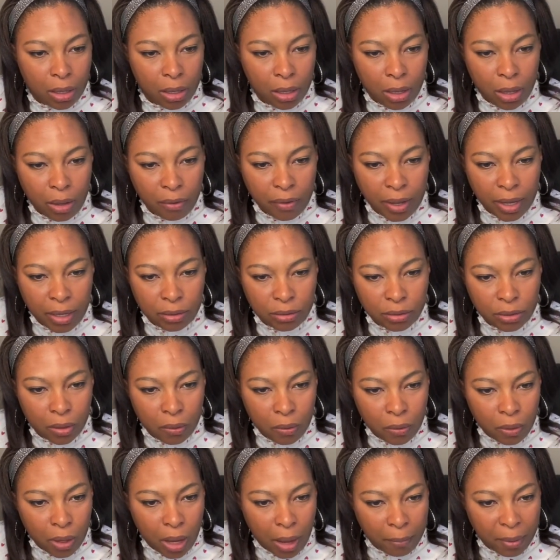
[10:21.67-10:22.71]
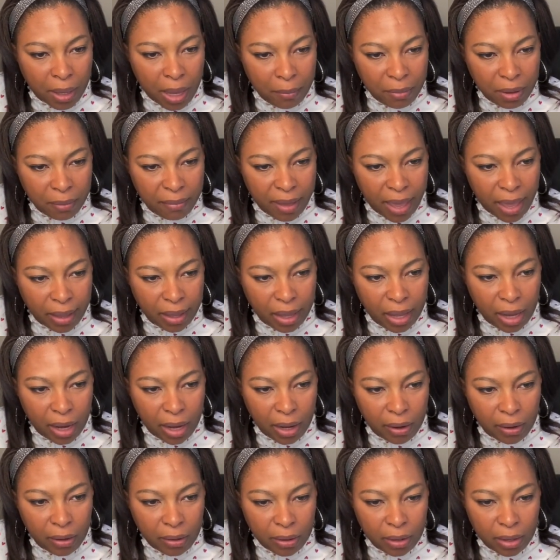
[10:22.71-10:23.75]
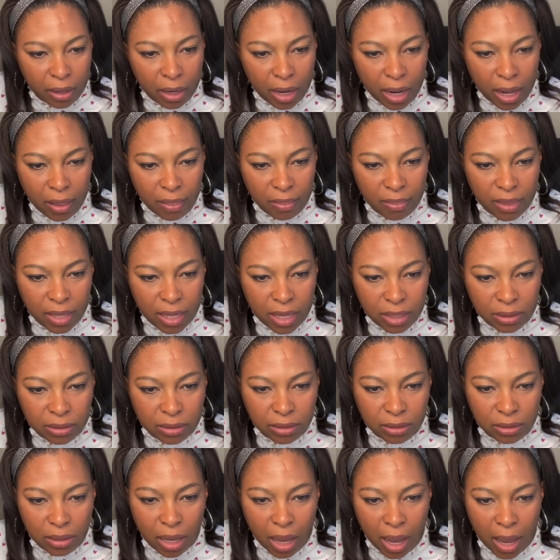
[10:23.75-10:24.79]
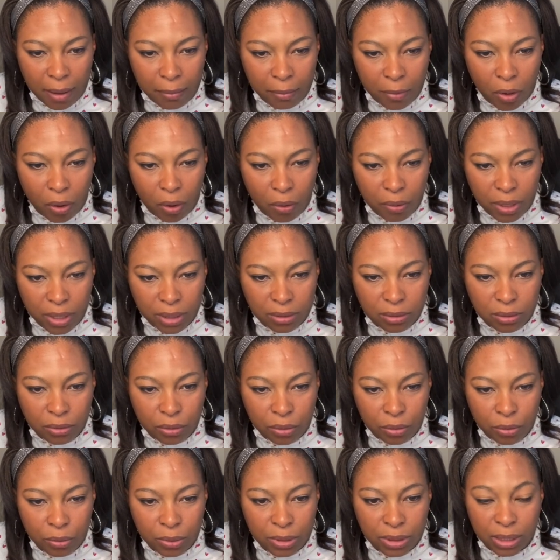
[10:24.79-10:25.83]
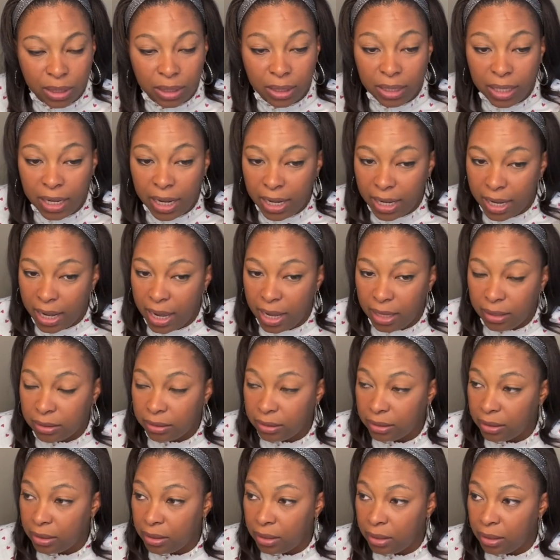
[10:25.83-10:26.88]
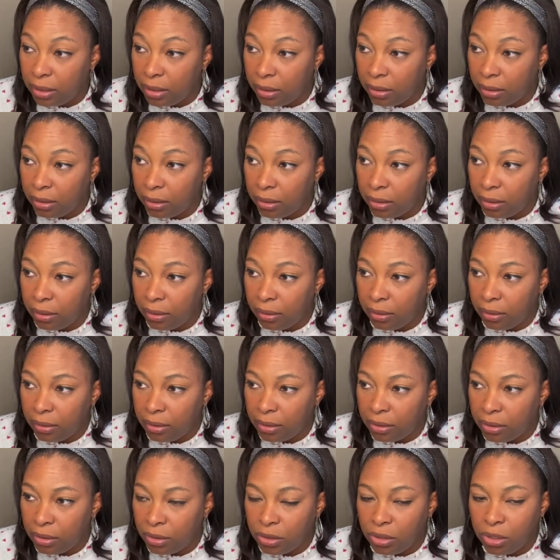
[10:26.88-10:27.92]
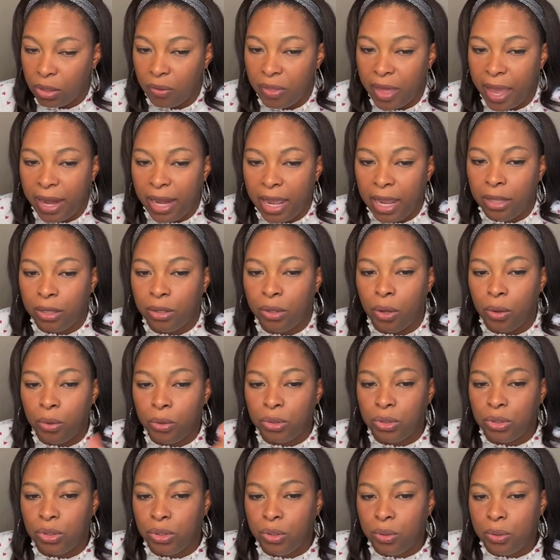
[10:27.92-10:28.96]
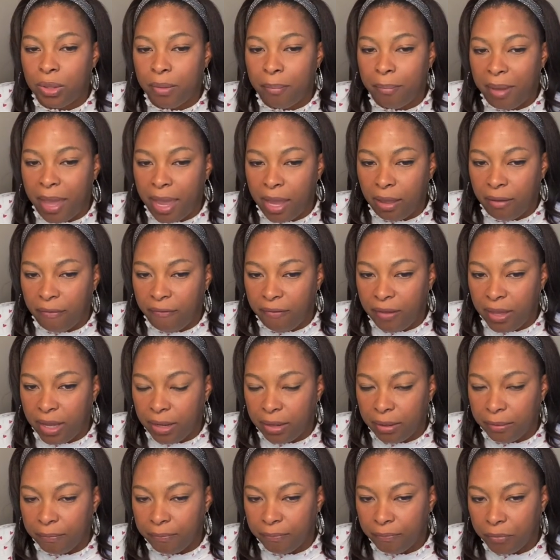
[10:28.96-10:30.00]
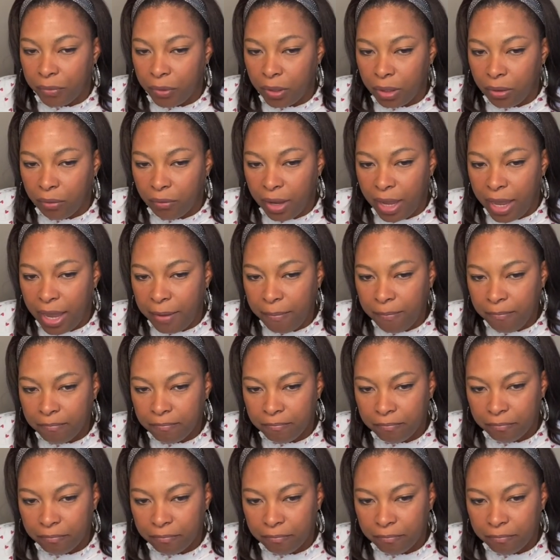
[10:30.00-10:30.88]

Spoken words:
Okay, so I'm coming back here, and this, I'm going to delete it so that it goes to the bank feed. Okay?